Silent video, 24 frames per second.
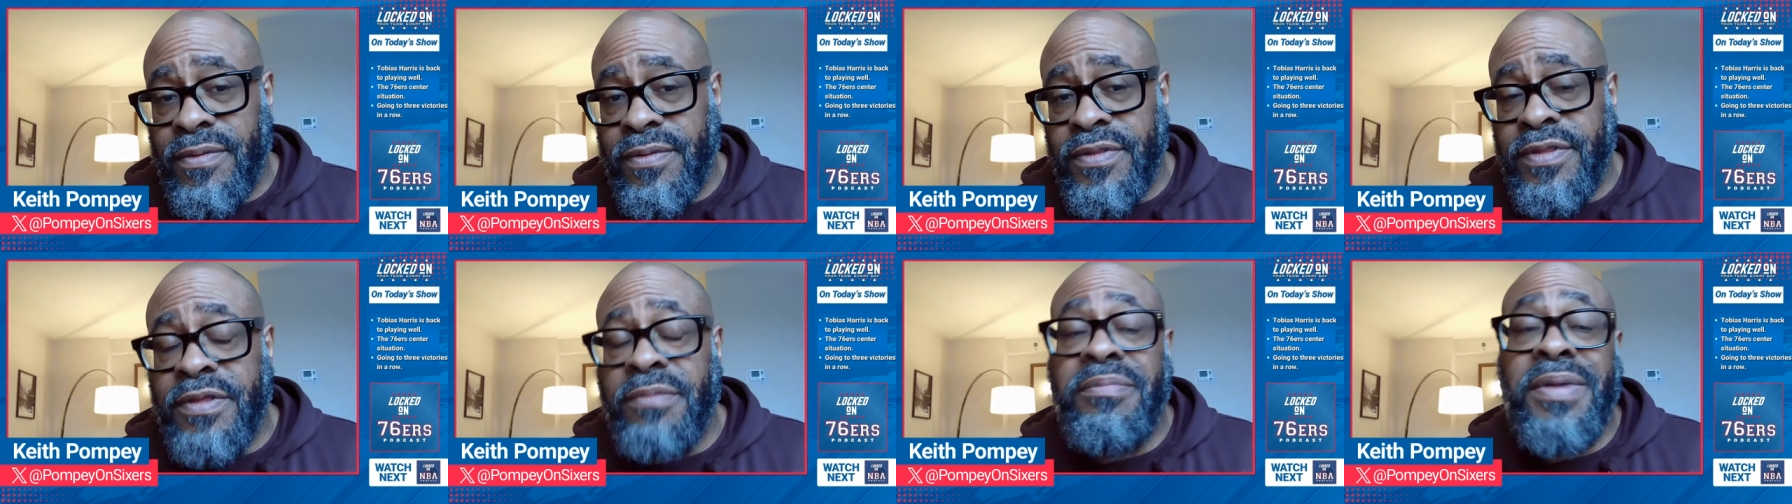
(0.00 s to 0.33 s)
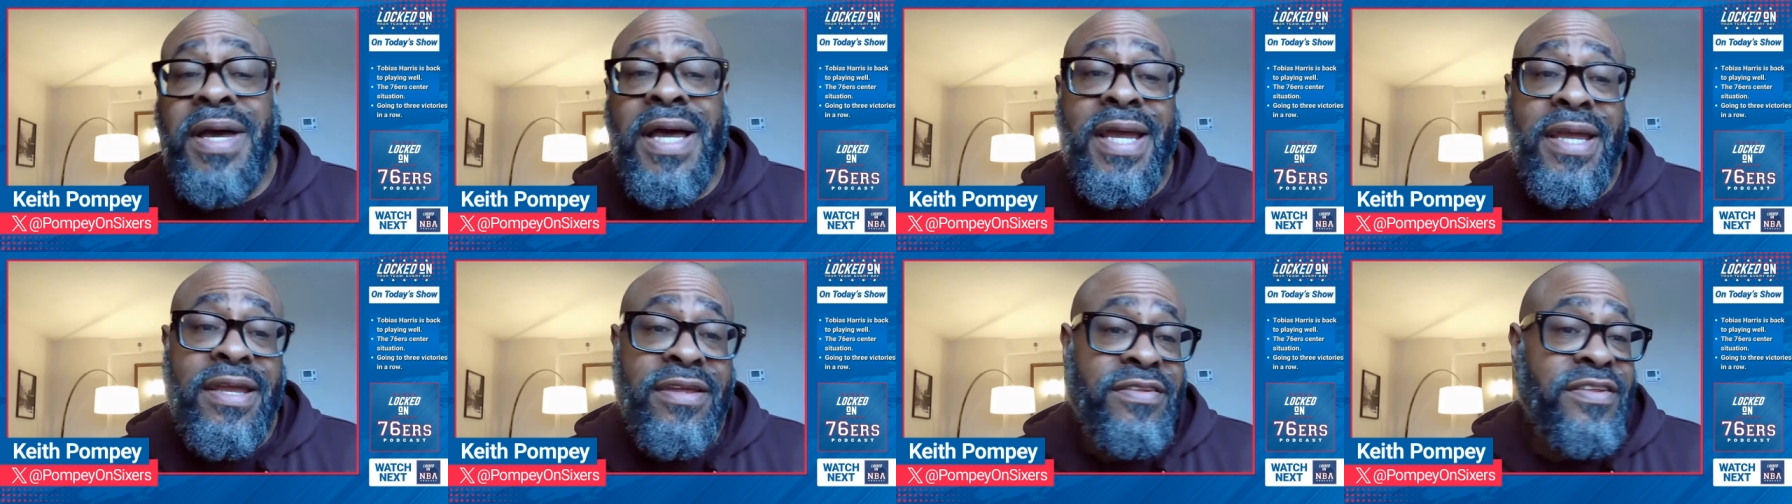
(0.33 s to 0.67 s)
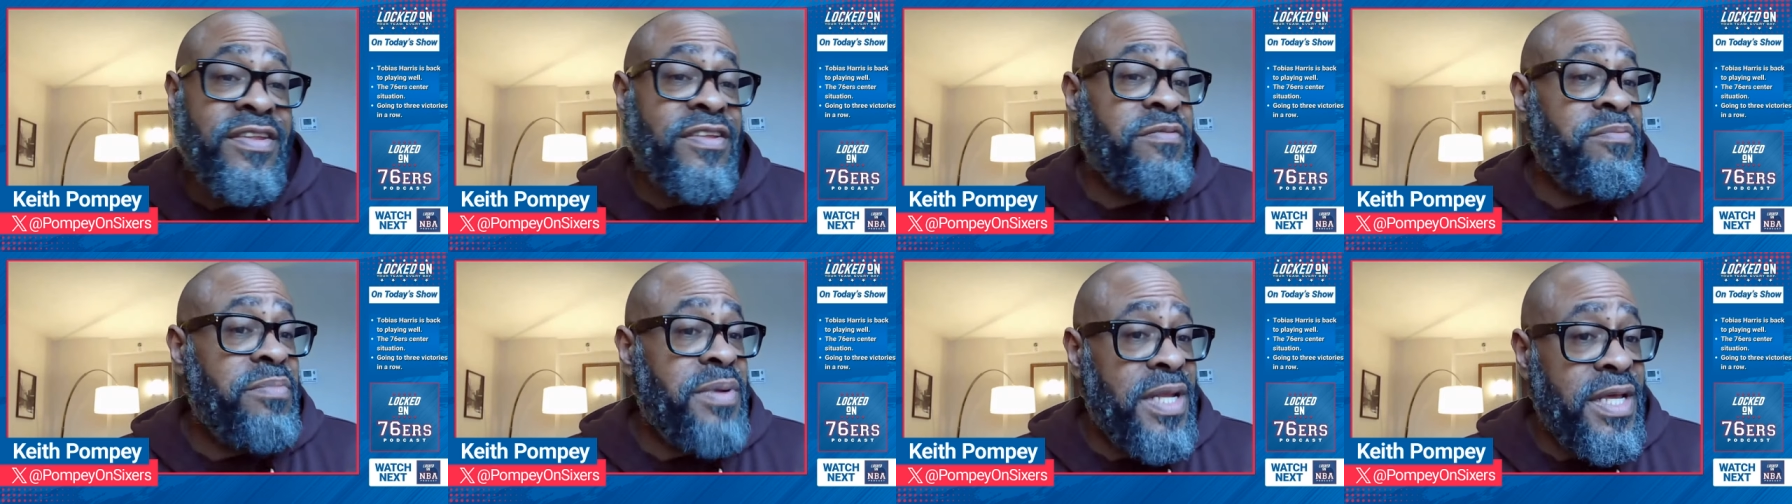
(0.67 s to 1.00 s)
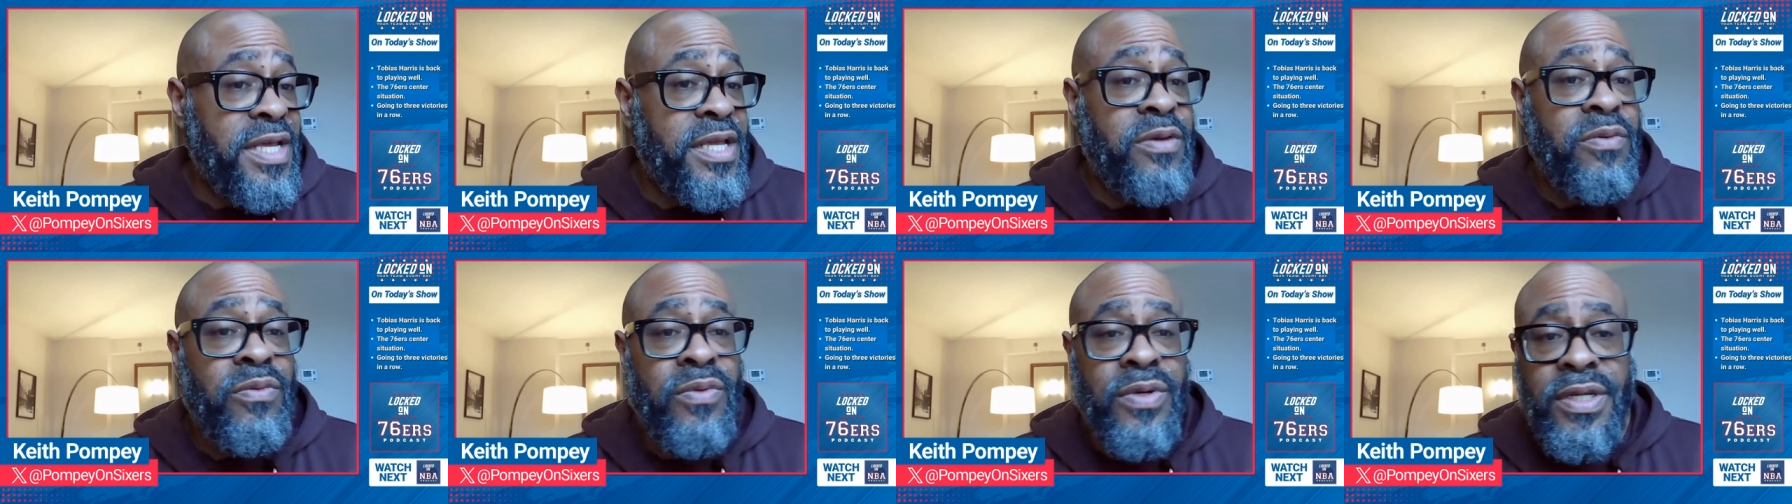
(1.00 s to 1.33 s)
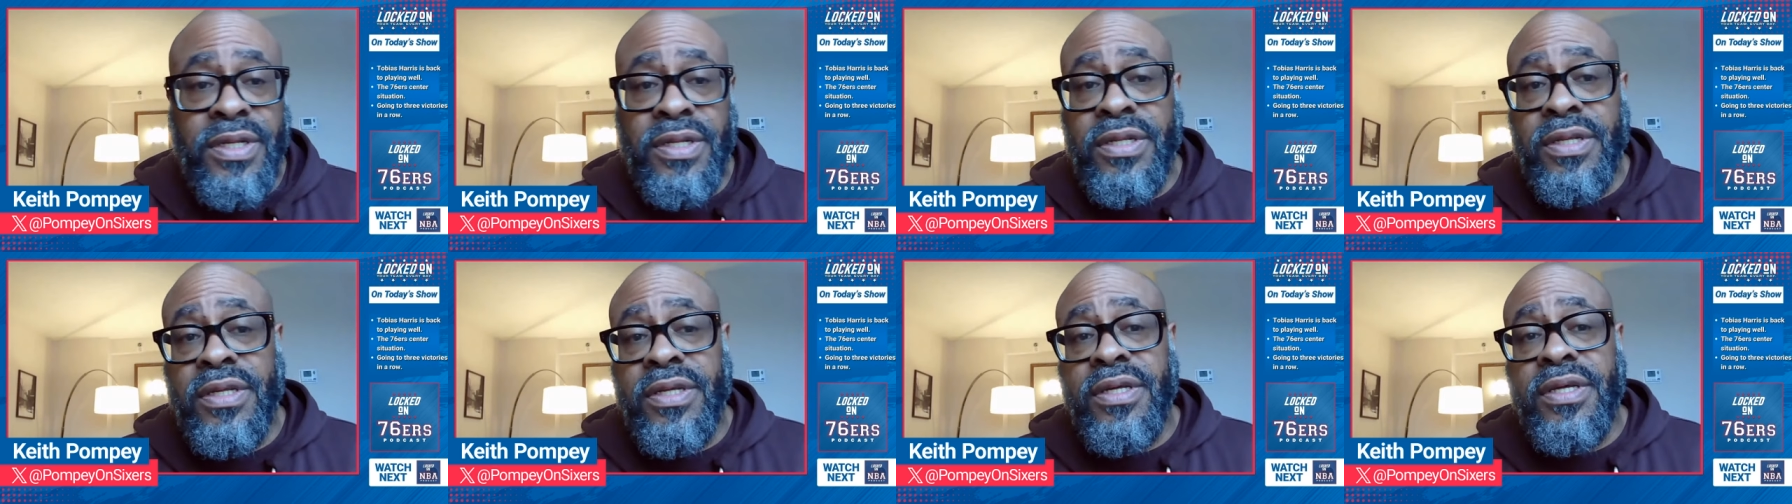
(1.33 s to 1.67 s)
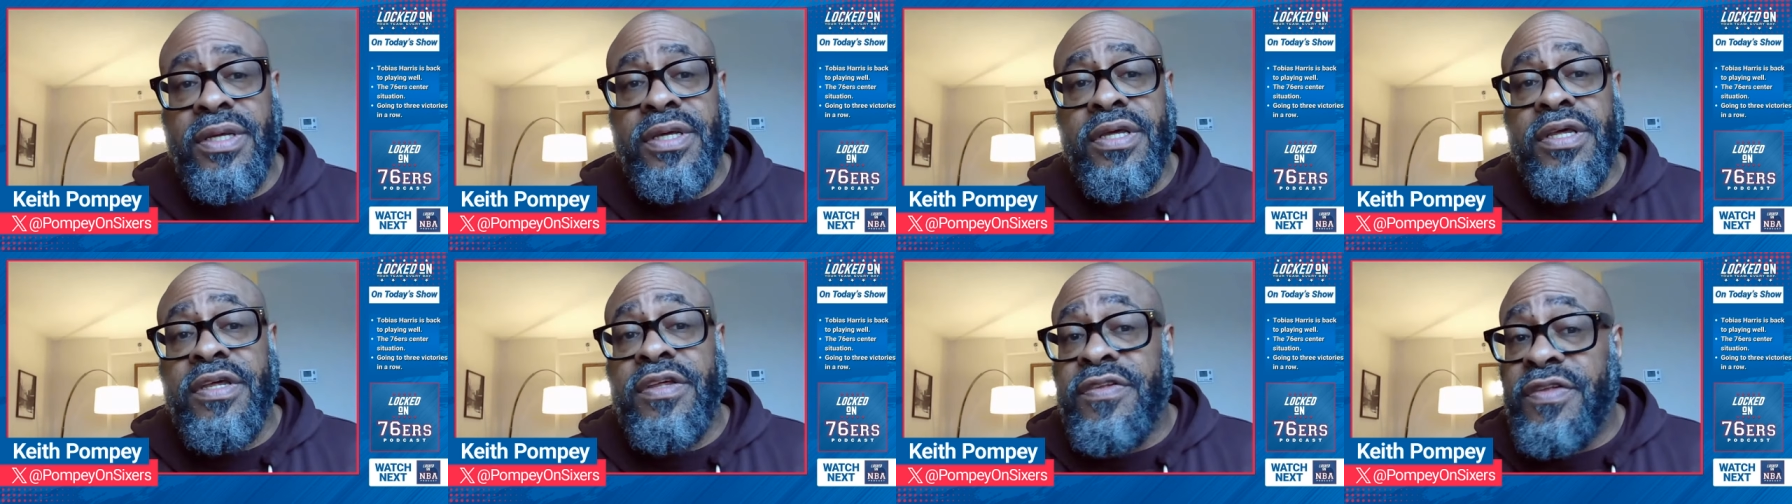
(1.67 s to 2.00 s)
Tobias has played with
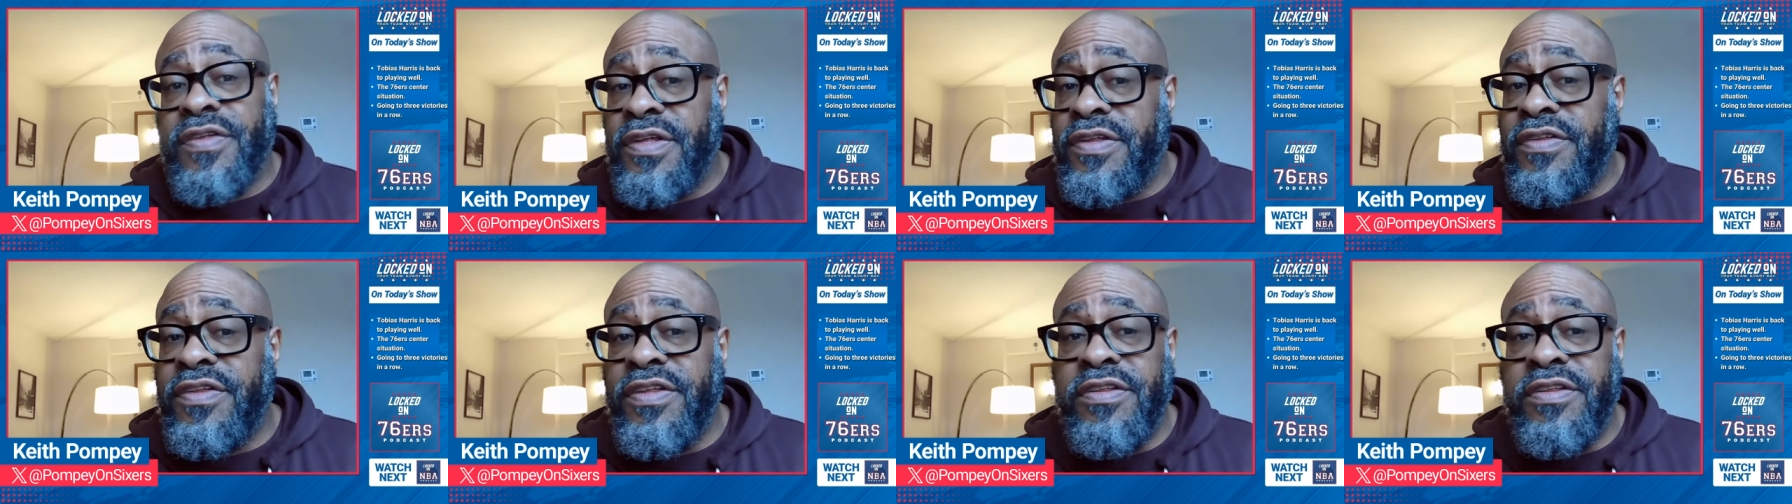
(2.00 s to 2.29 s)
since